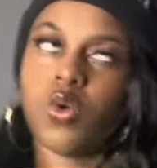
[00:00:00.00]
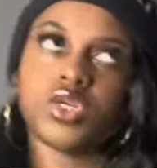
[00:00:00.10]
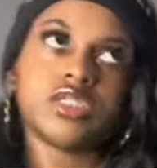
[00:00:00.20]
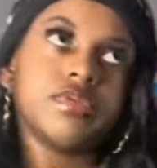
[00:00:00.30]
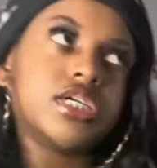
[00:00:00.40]
it
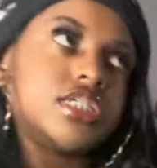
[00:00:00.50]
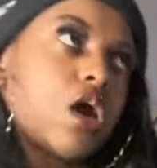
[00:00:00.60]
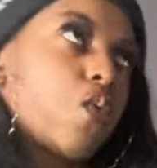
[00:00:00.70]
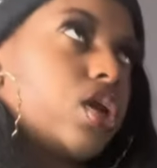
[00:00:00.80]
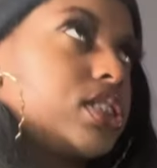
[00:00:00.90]
wasn't because
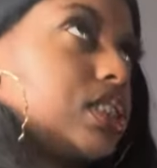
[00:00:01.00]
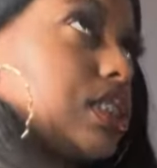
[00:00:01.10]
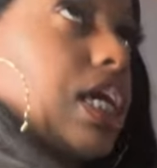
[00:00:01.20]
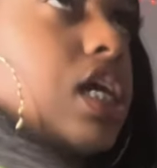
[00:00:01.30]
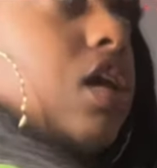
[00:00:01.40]
I wanted to
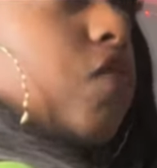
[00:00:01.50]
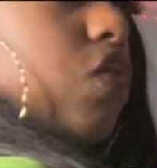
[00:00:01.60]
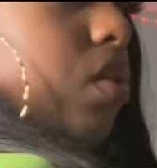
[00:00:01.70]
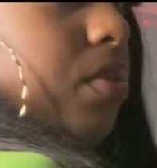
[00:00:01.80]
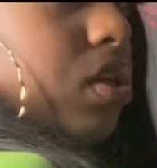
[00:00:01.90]
take her
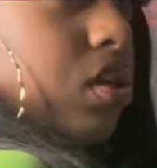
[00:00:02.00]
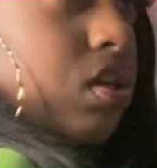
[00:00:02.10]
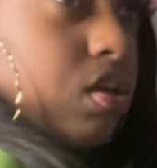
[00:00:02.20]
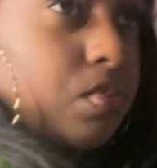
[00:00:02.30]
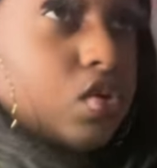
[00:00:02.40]
from
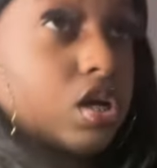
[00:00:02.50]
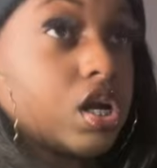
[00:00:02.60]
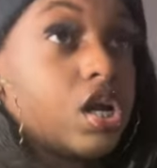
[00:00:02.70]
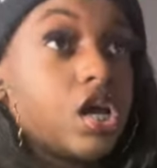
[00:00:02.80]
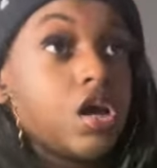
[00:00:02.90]
him or